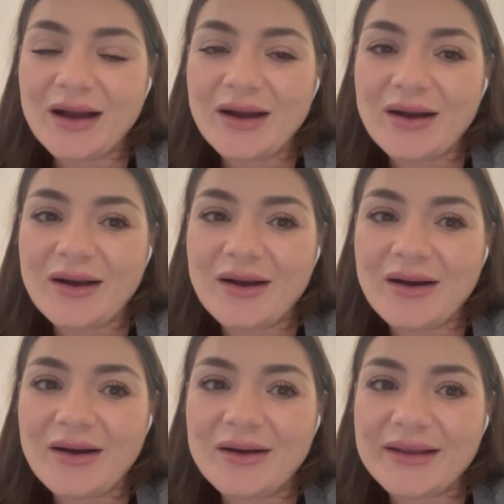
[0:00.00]

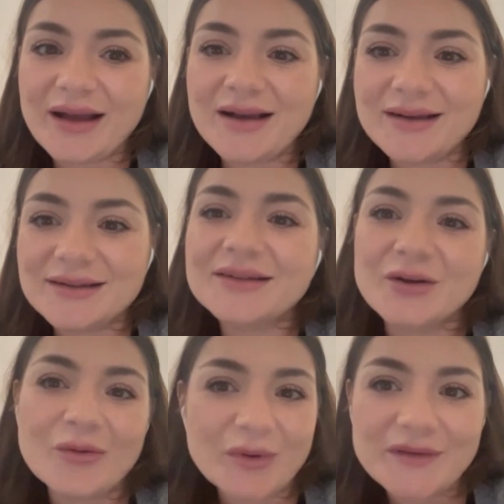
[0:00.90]
yeah,
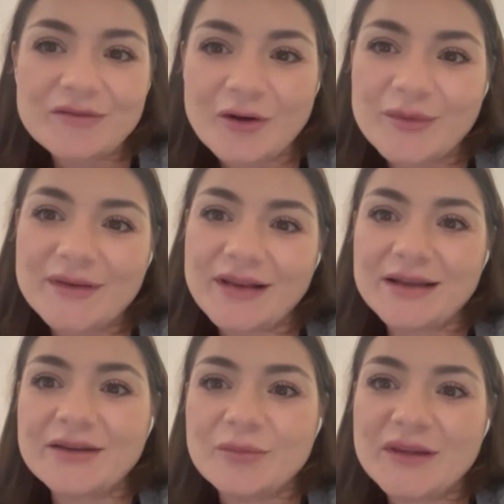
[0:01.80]
so money for me is
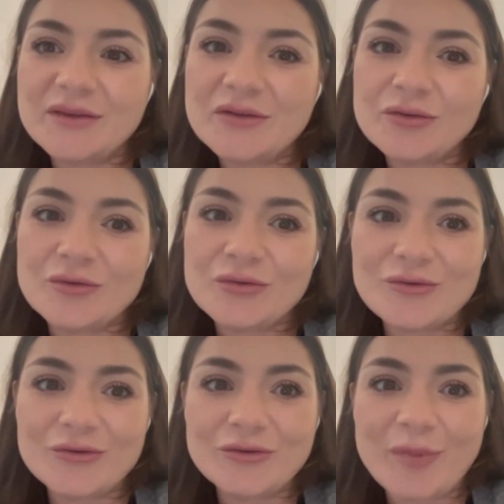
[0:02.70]
like a mean
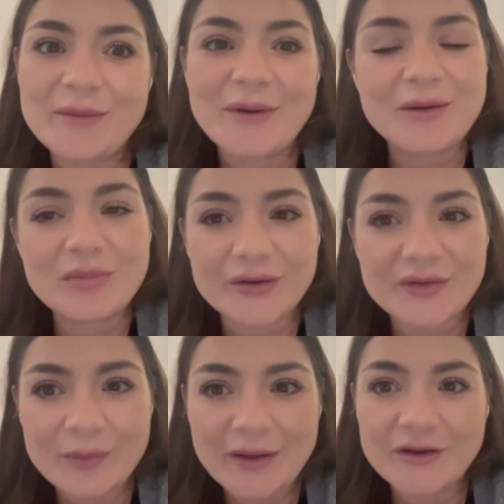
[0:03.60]
to pay my
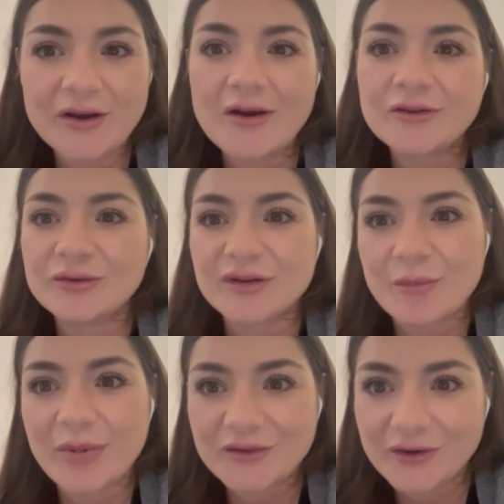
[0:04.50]
employees better, to live
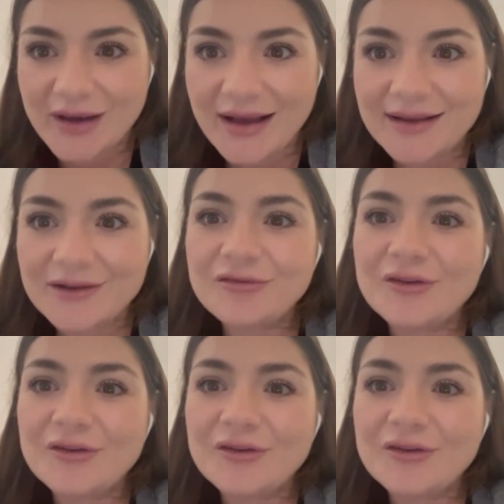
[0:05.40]
a better life,